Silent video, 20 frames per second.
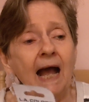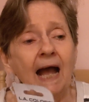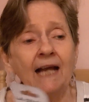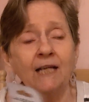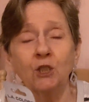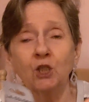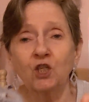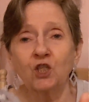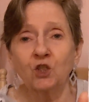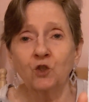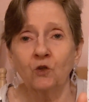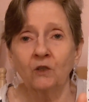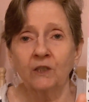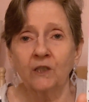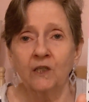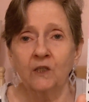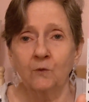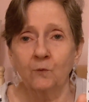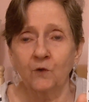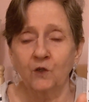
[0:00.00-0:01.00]
I just thought
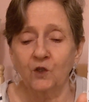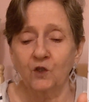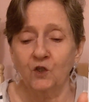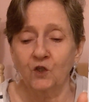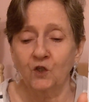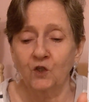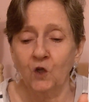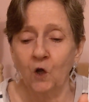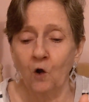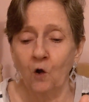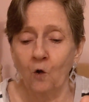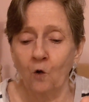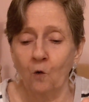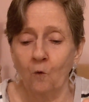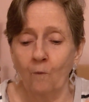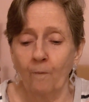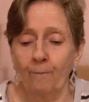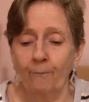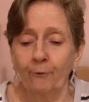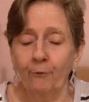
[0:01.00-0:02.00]
these were
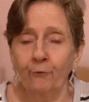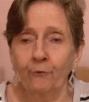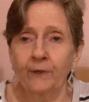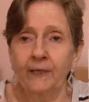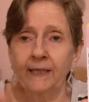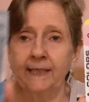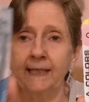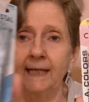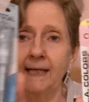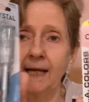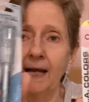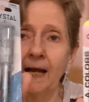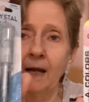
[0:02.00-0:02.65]
so pretty.